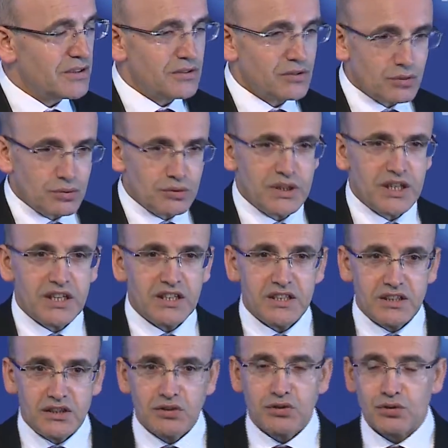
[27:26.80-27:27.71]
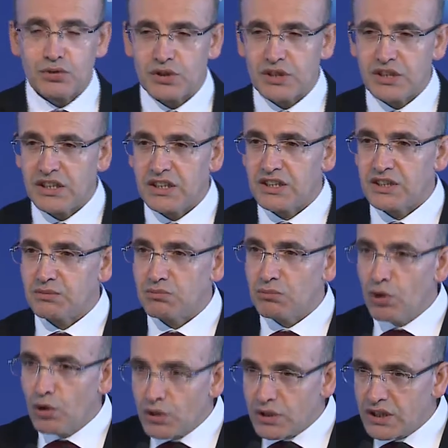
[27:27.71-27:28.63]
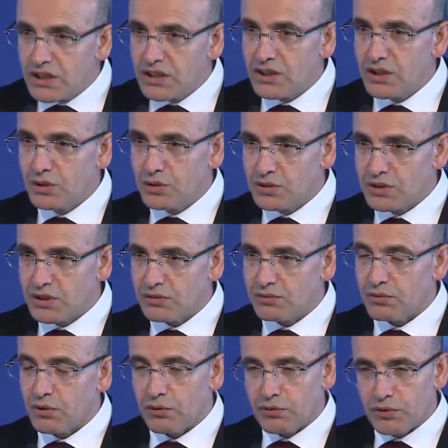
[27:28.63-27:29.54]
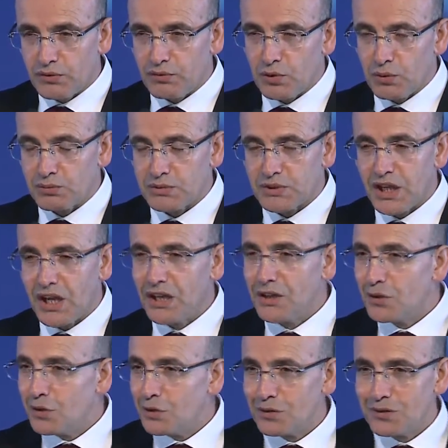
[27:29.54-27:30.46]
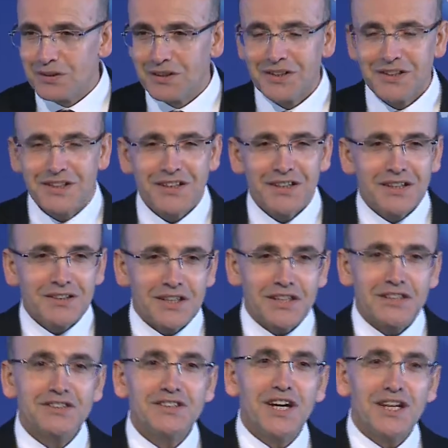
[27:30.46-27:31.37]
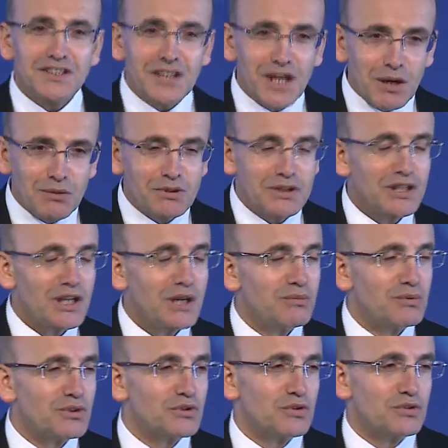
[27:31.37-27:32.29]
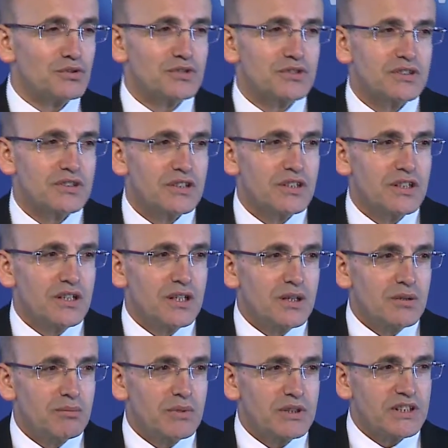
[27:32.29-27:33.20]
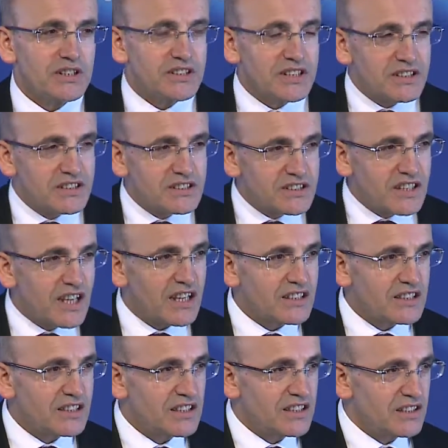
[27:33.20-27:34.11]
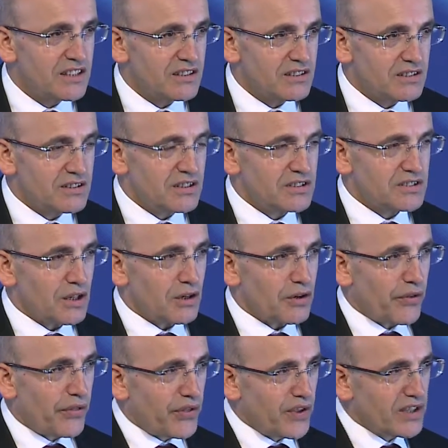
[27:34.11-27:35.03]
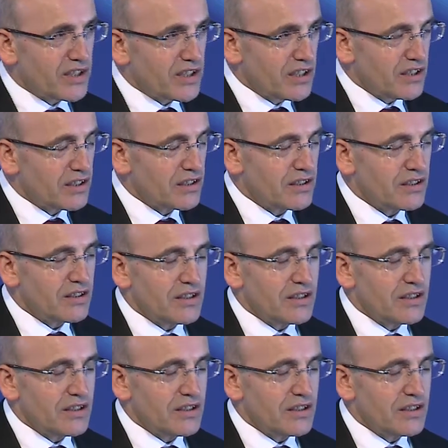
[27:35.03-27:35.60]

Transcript: today in Turkey is more conducive of reforms. I know that's not how it come across, but that's exactly our thinking.